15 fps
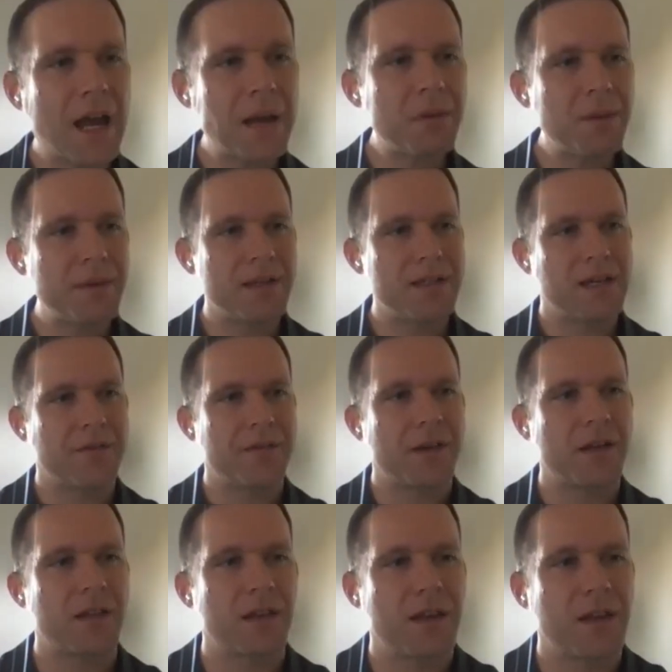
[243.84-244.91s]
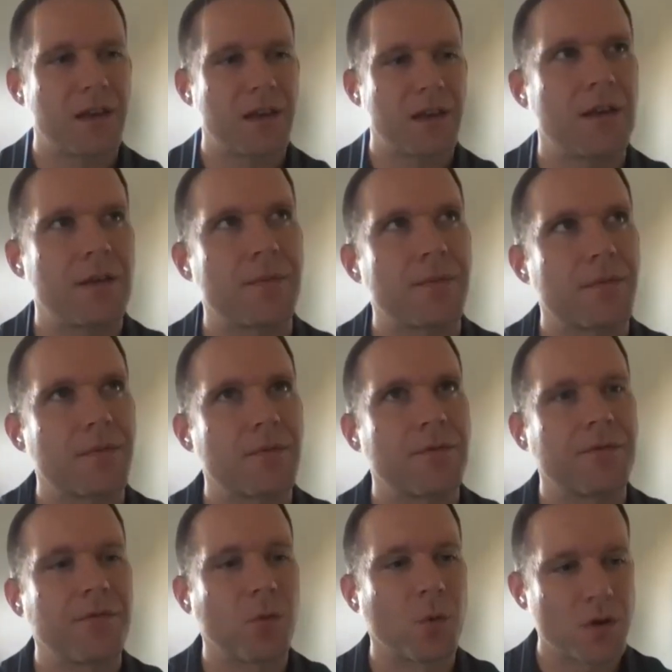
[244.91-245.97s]
time limit definitely
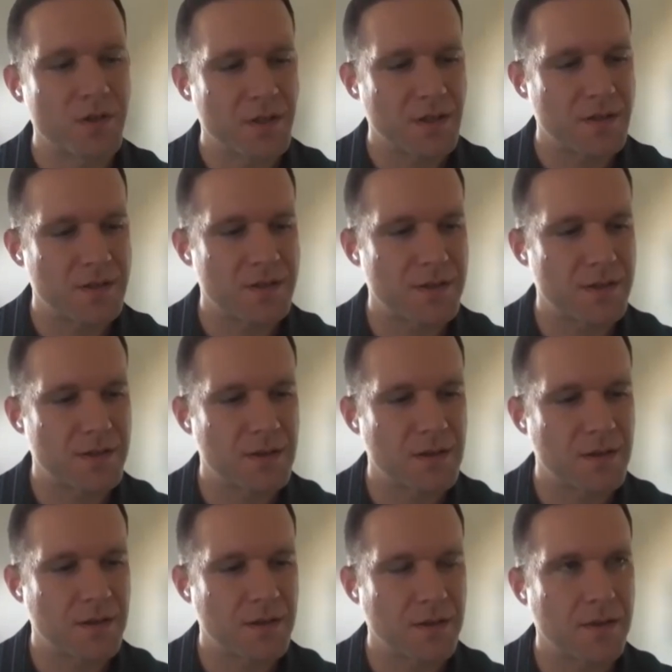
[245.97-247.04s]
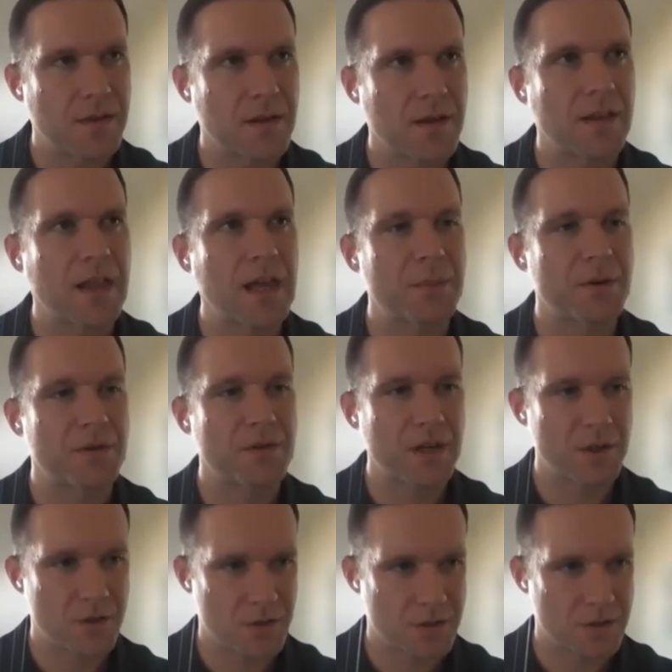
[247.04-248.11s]
forces the
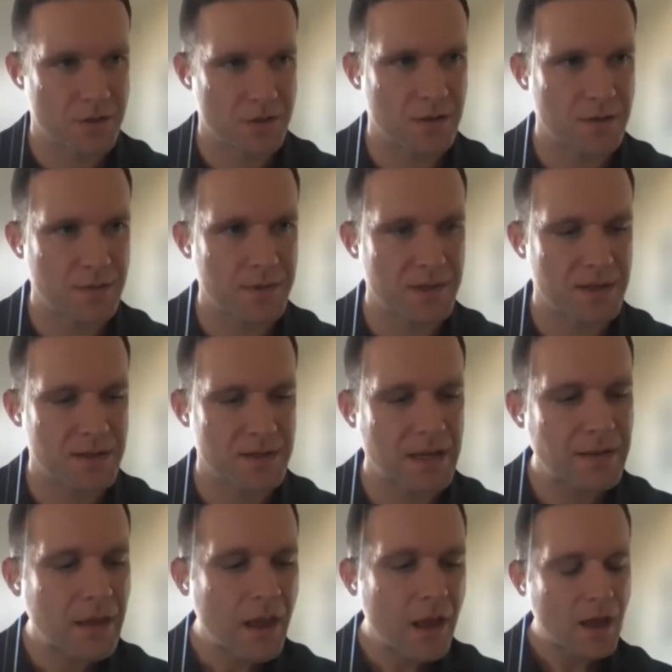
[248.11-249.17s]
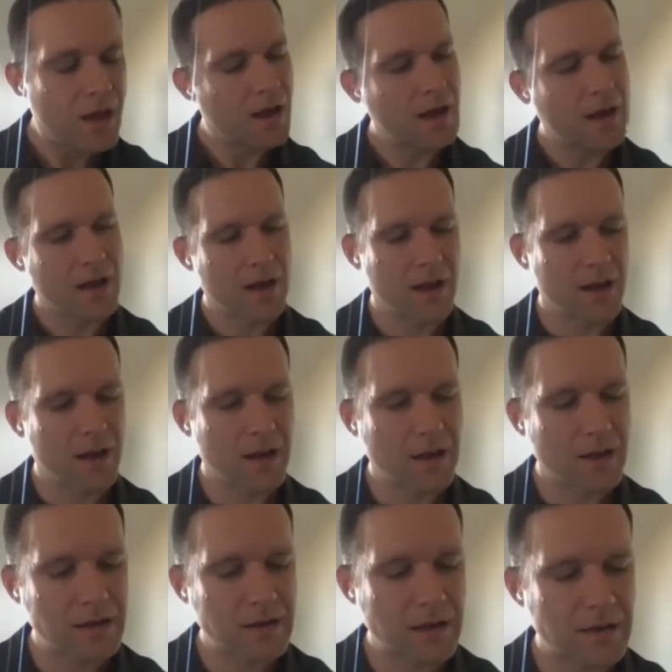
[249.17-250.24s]
collaboration because
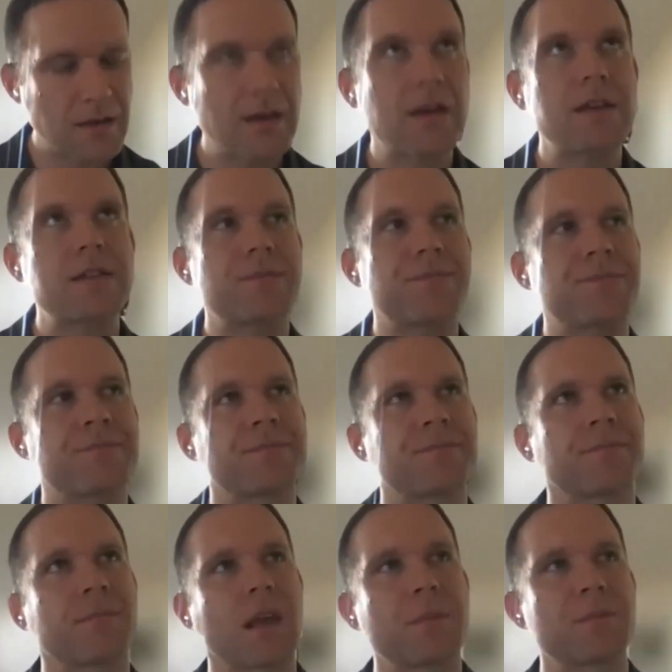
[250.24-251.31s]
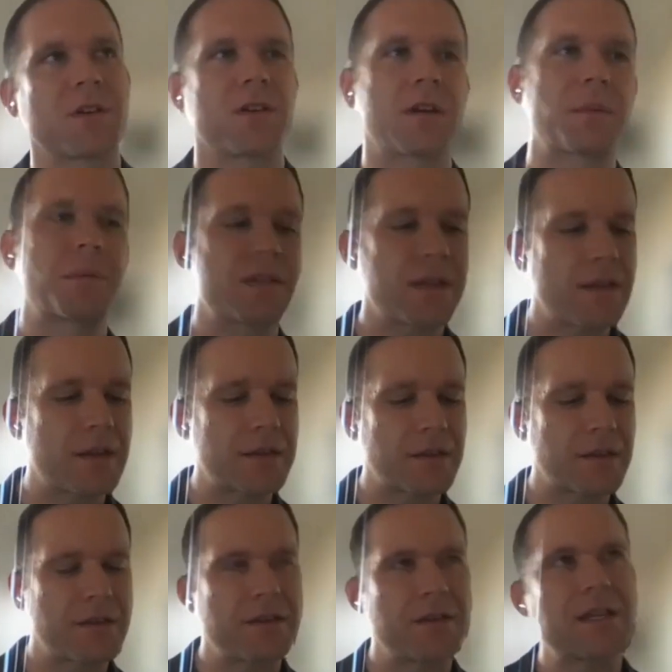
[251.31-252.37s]
it doesn't. I'm sorry. I'm going to say like
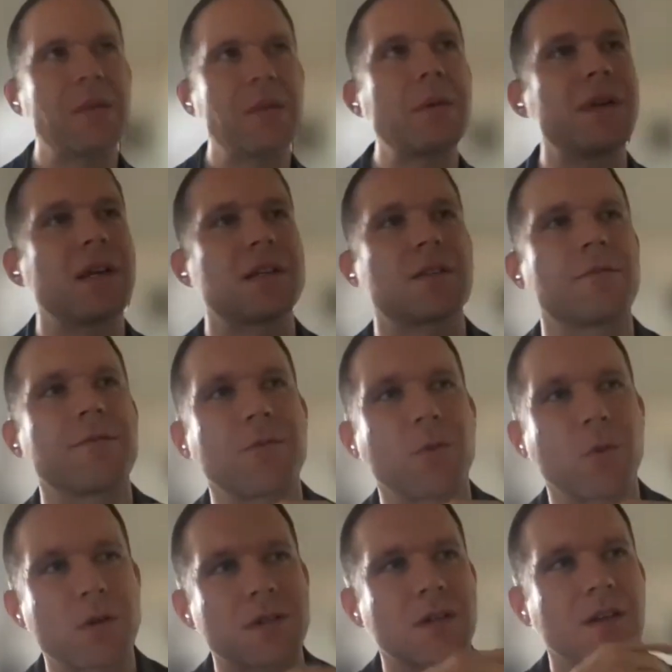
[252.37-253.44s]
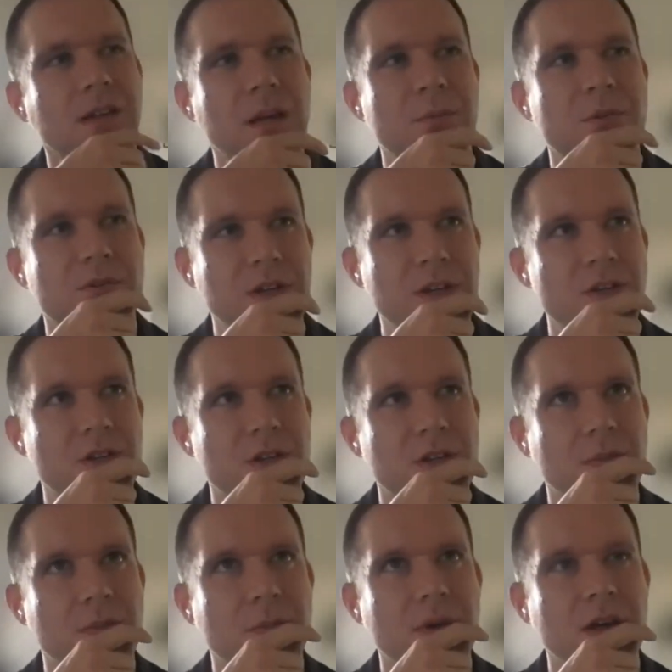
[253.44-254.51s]
the time limit doesn't force collaboration,
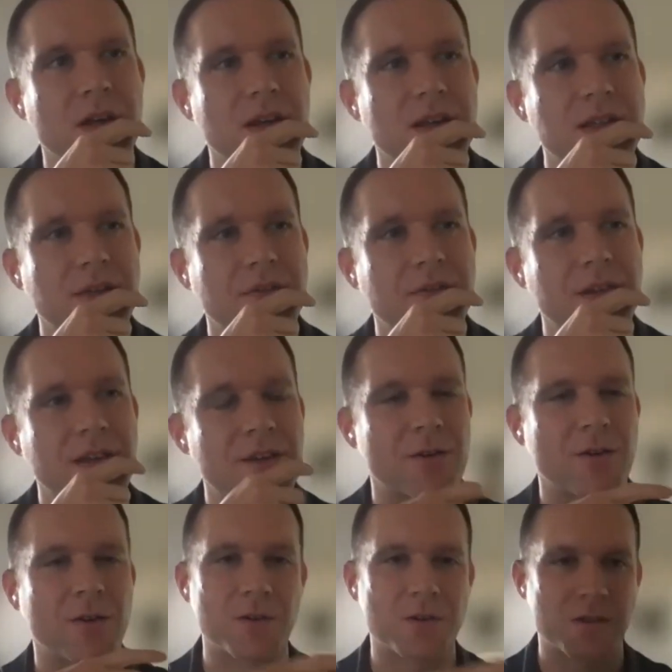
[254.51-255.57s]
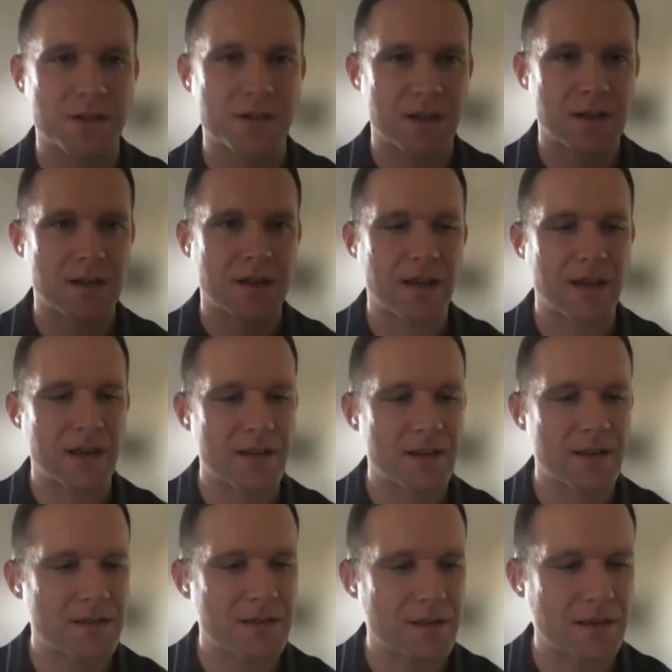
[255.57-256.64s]
but it definitely encourages it.
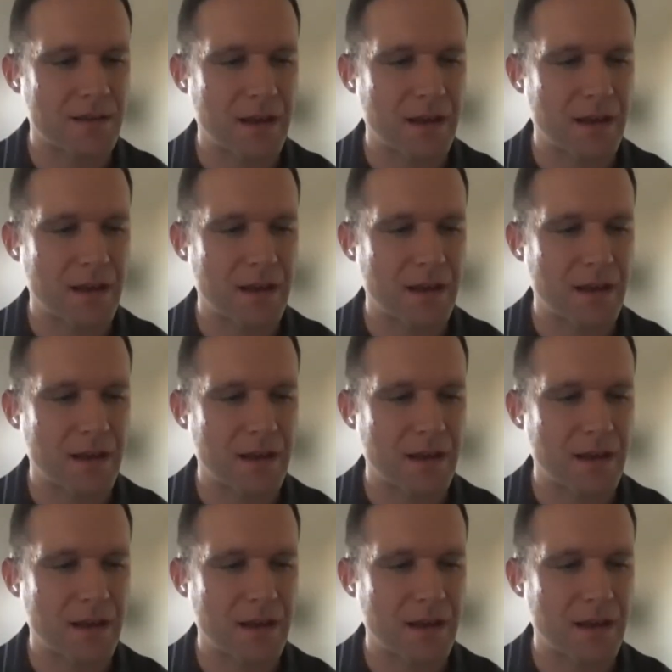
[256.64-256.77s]
And